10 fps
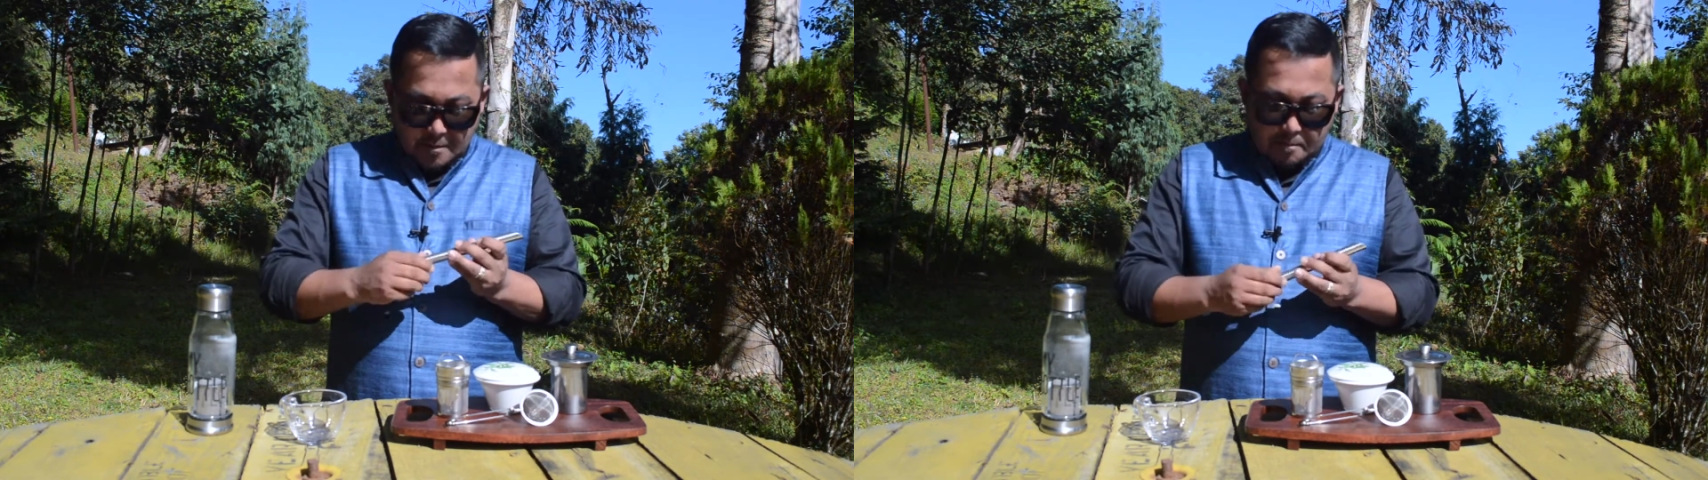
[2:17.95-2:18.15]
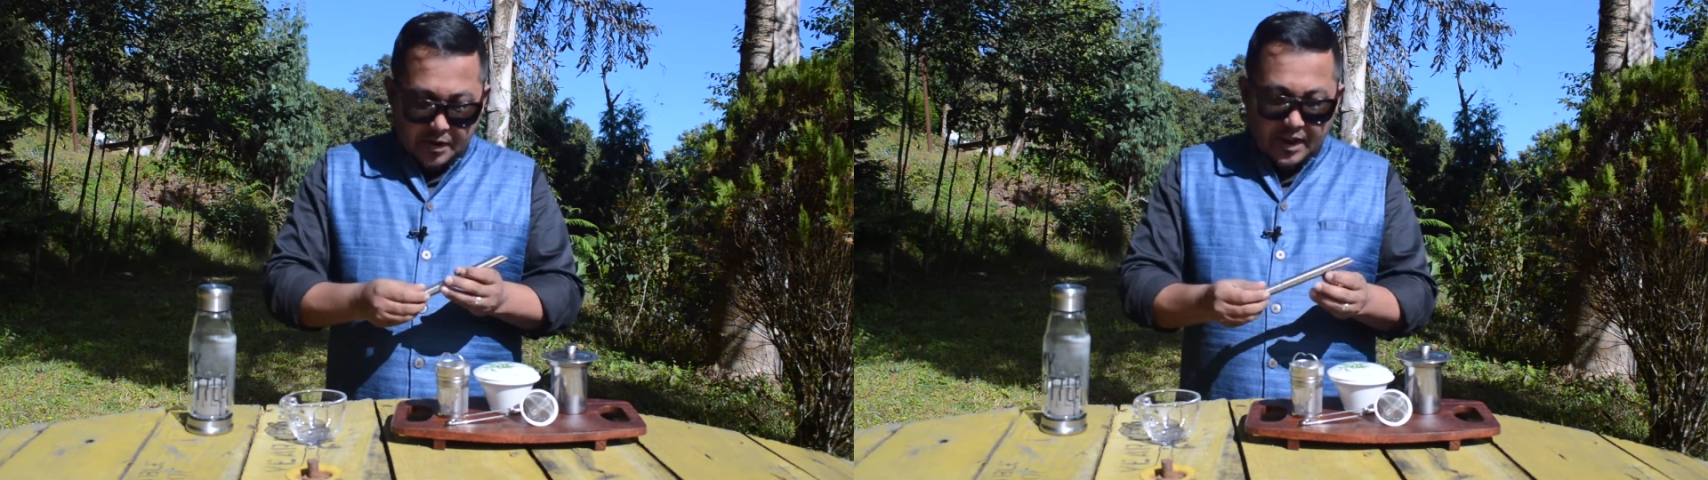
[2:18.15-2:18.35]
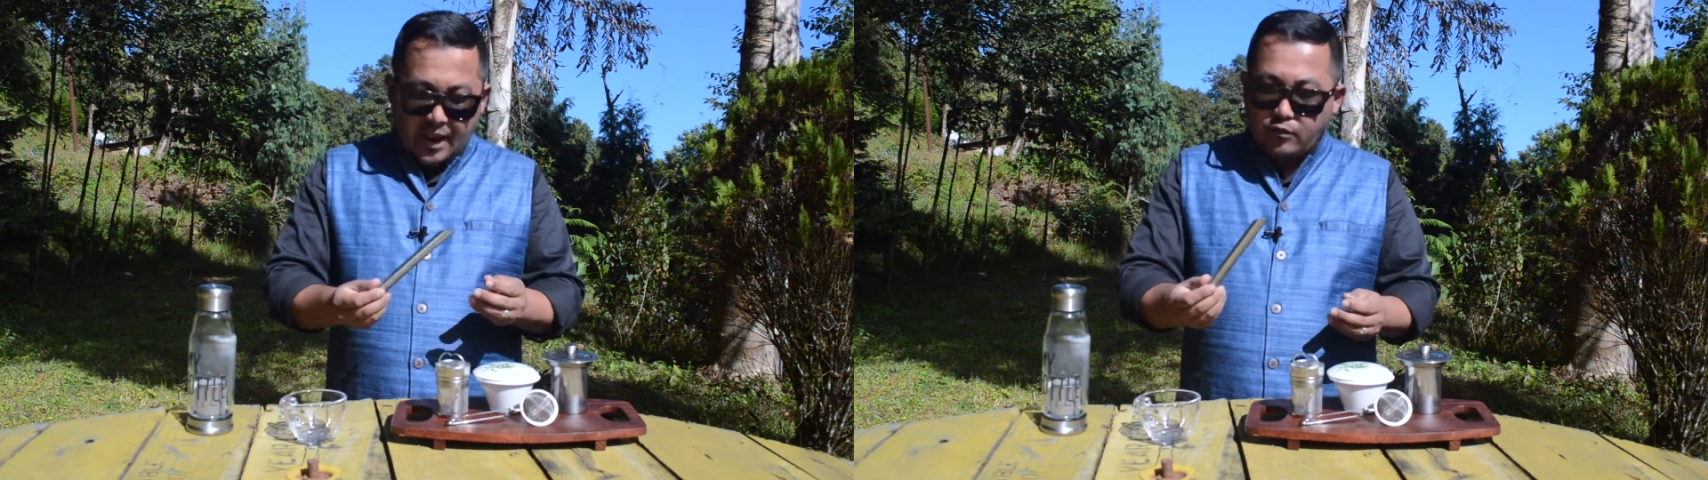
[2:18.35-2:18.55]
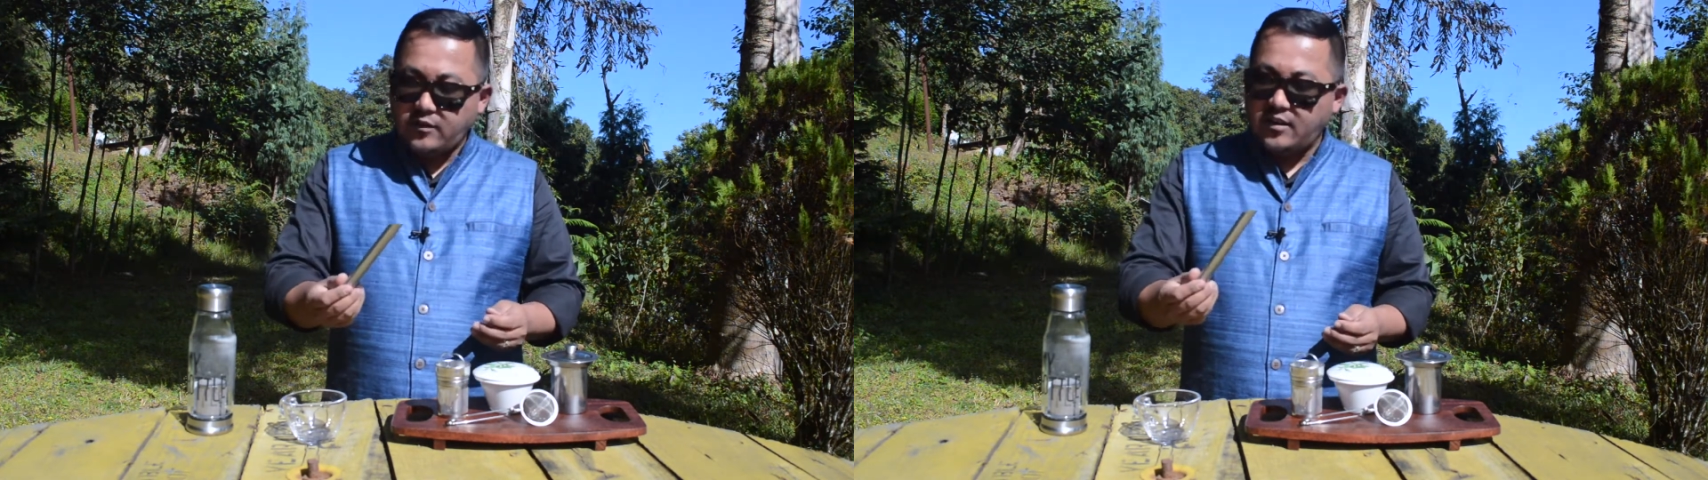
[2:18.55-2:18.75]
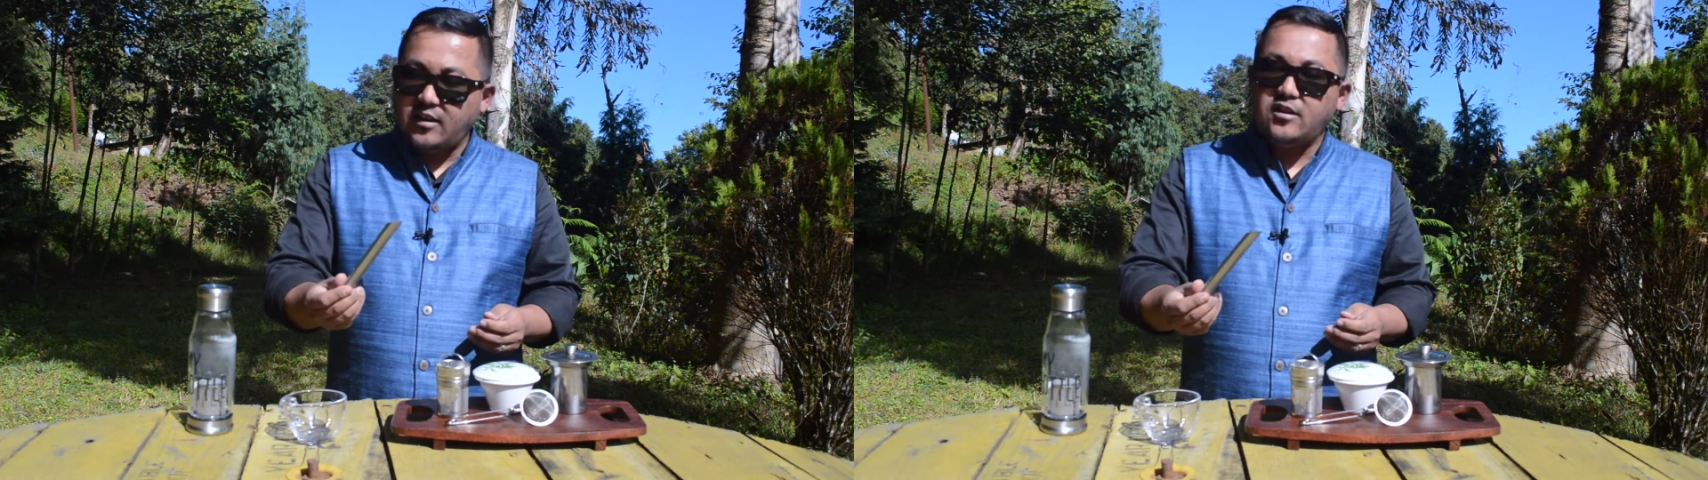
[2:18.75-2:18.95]
But I would
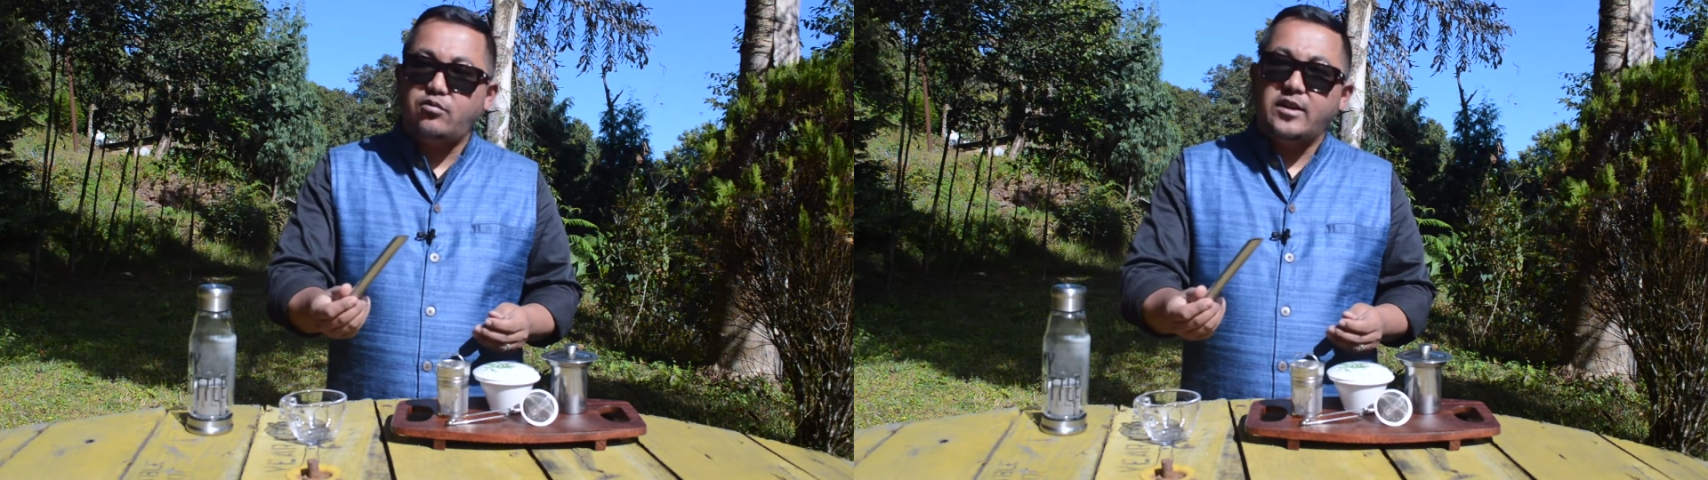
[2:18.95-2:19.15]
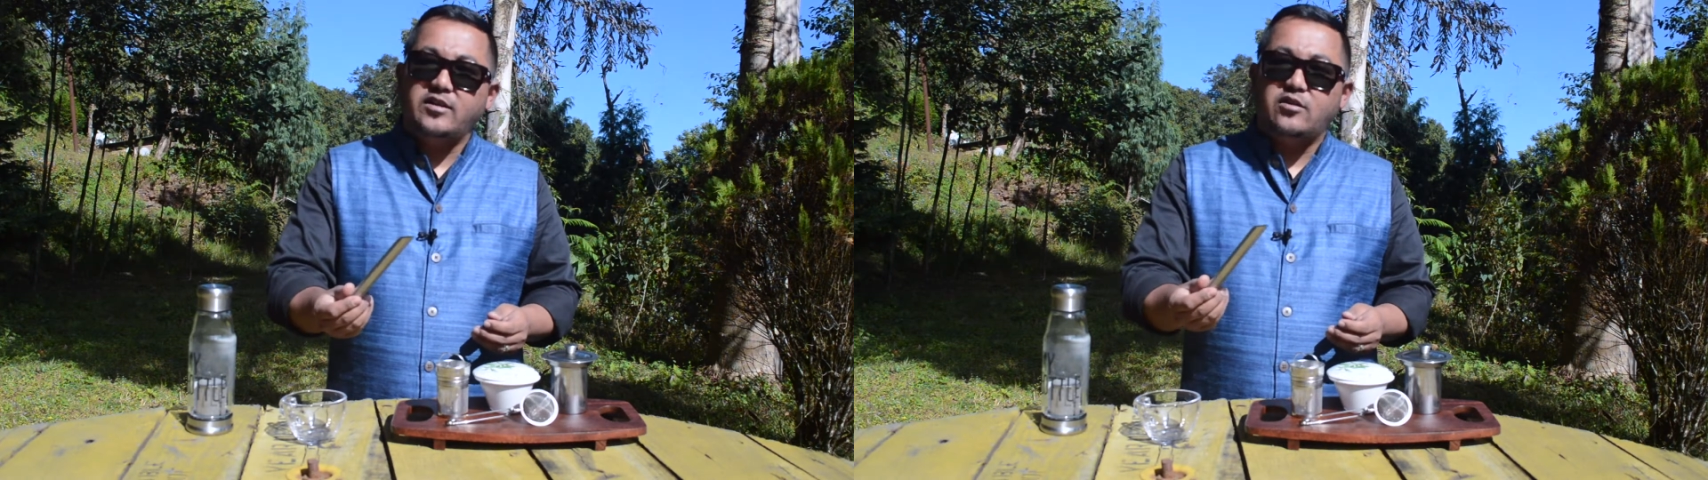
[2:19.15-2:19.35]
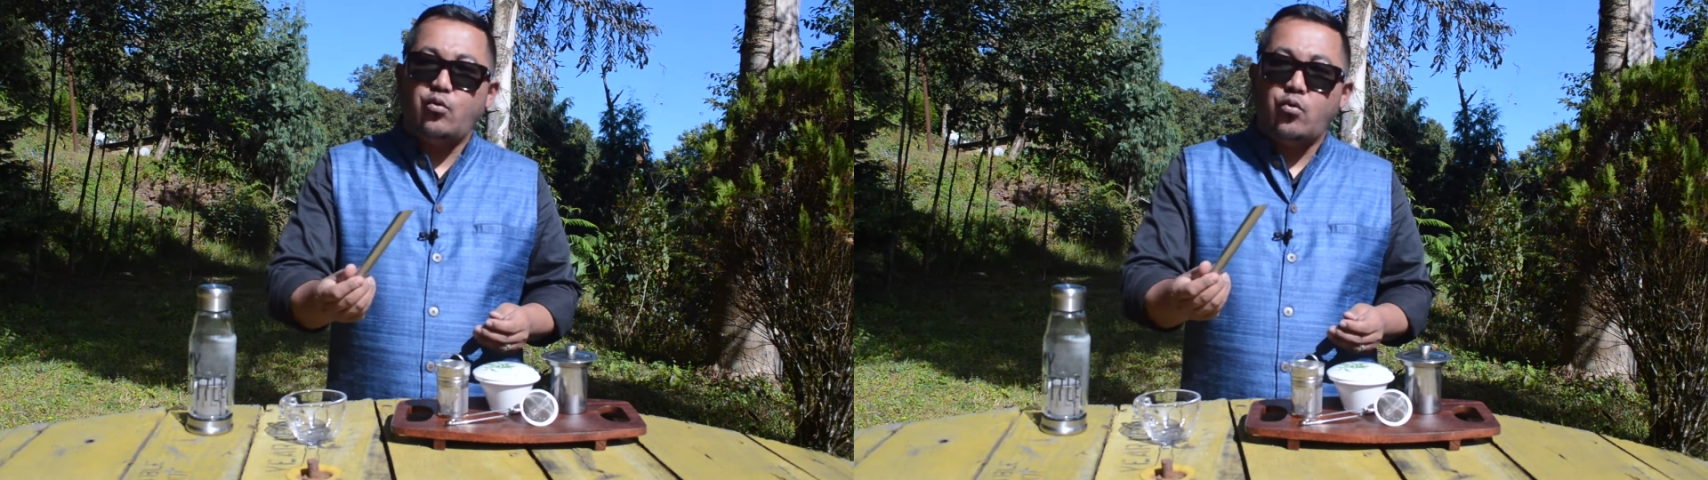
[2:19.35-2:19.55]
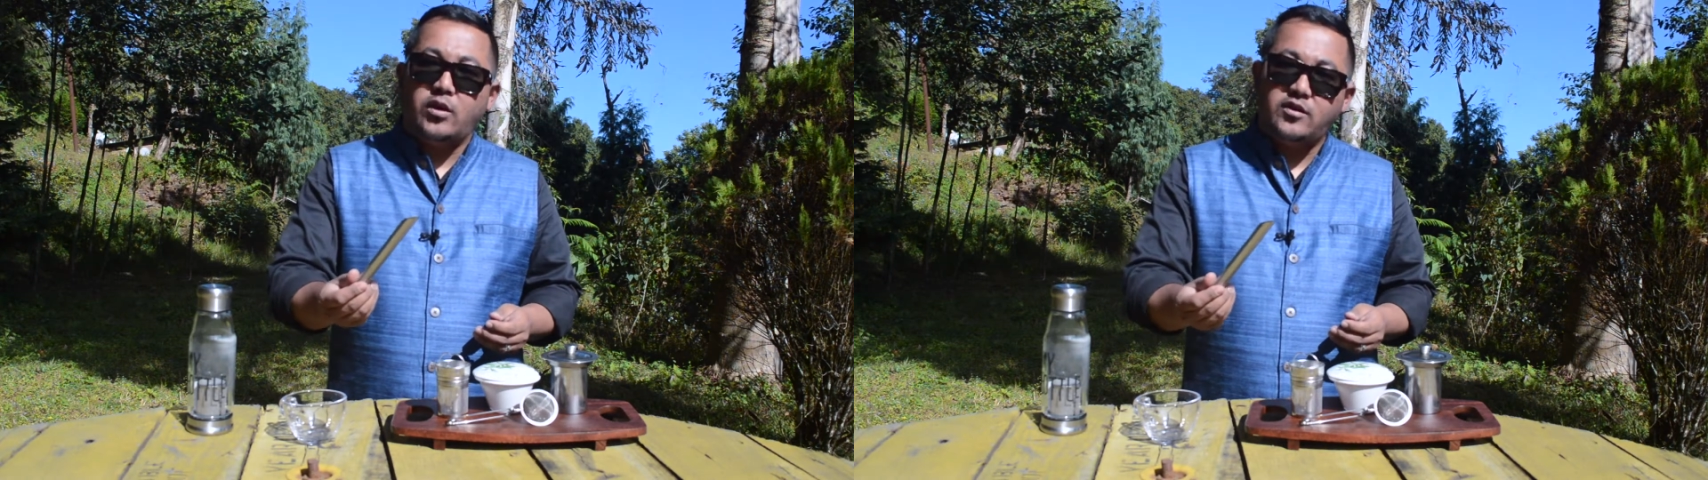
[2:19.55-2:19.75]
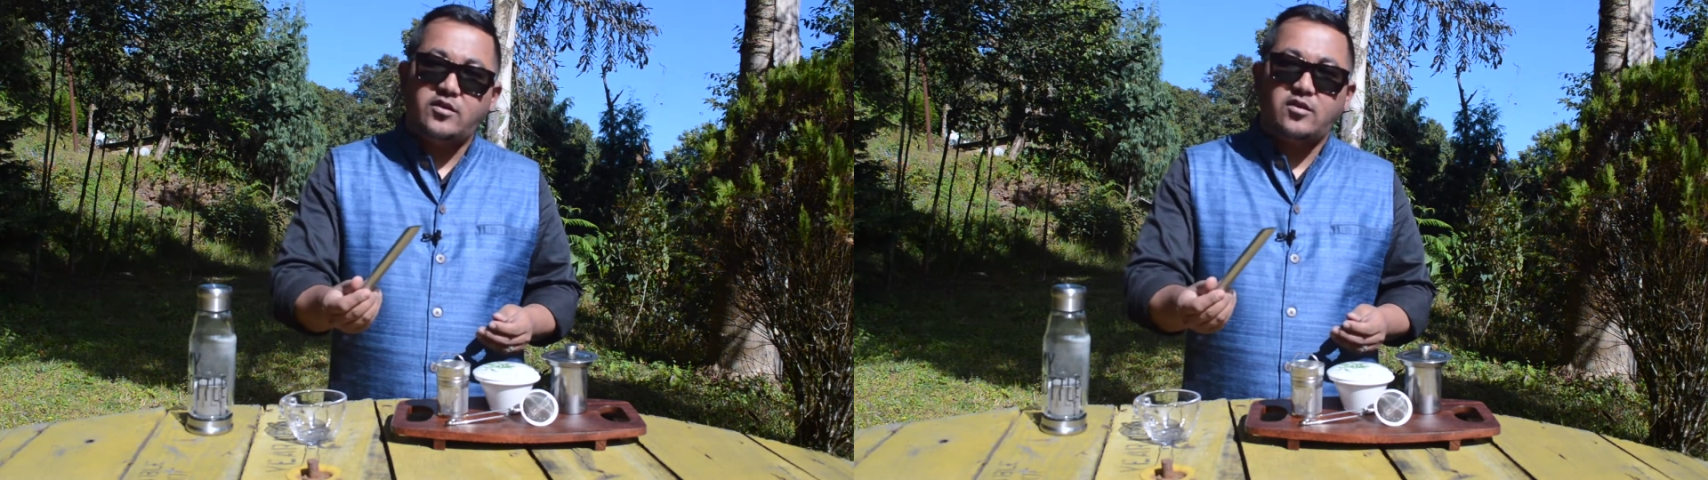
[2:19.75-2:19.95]
say this one is the worst